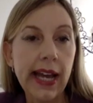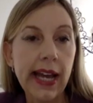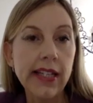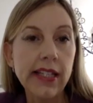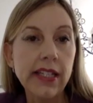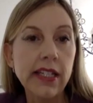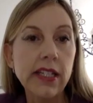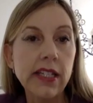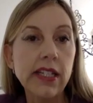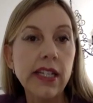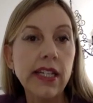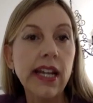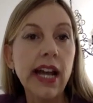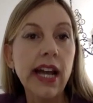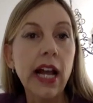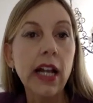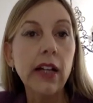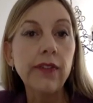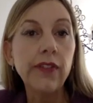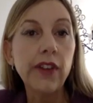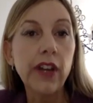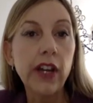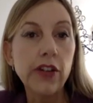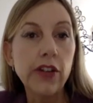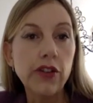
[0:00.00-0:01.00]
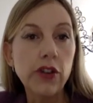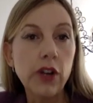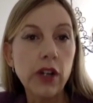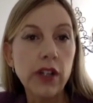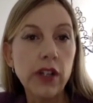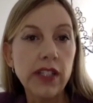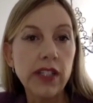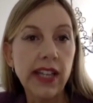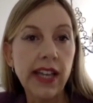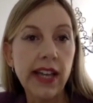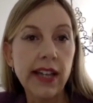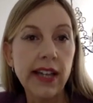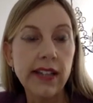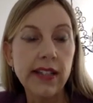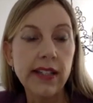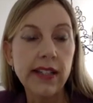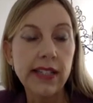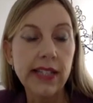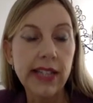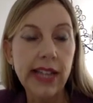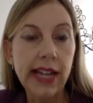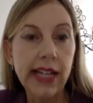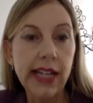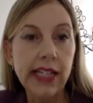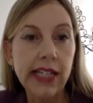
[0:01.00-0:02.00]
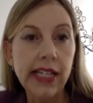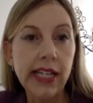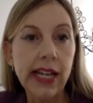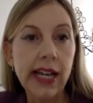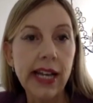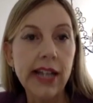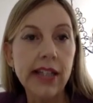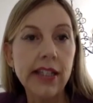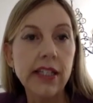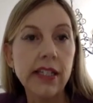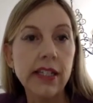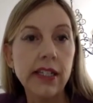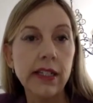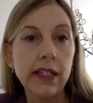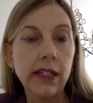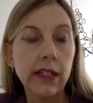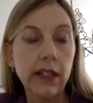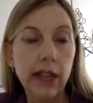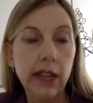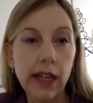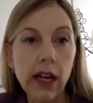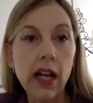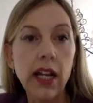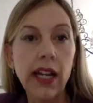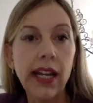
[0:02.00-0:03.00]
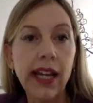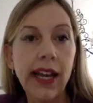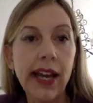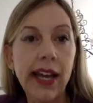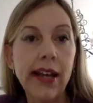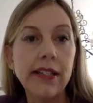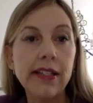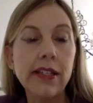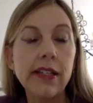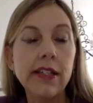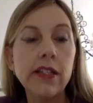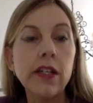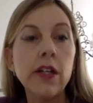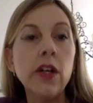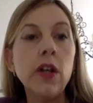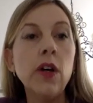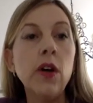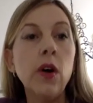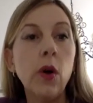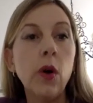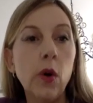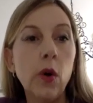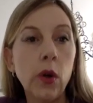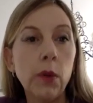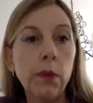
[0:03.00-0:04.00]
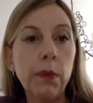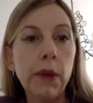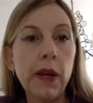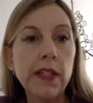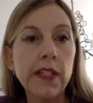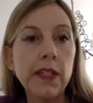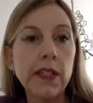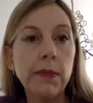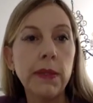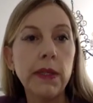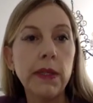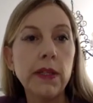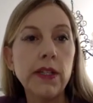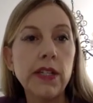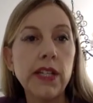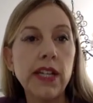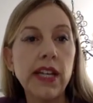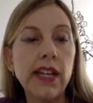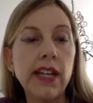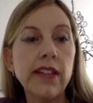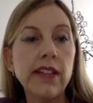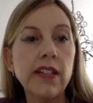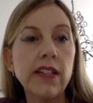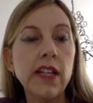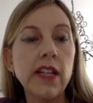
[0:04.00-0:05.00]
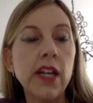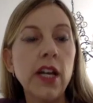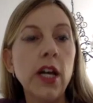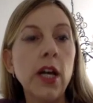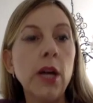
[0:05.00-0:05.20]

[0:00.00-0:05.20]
acid and alpha hydroxy acids, lactic acid and glycolic acid, all possibilities.